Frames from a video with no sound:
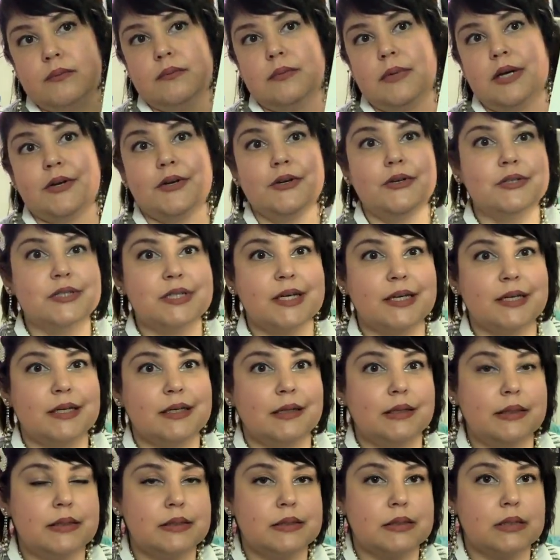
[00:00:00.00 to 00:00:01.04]
I couldn't take
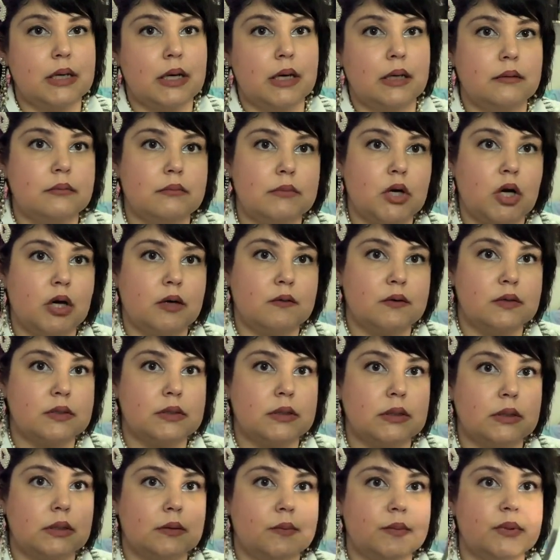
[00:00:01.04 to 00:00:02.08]
it inside,
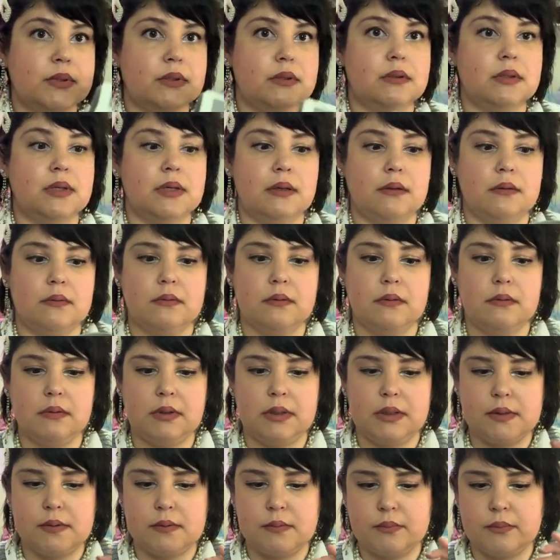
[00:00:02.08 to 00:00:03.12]
obviously, but they
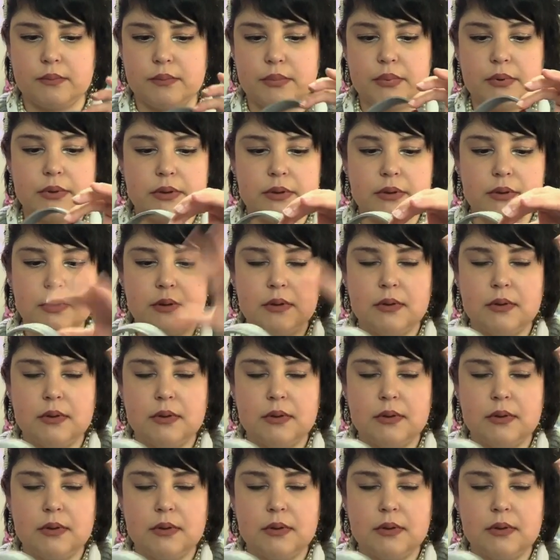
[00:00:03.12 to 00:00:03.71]
let, but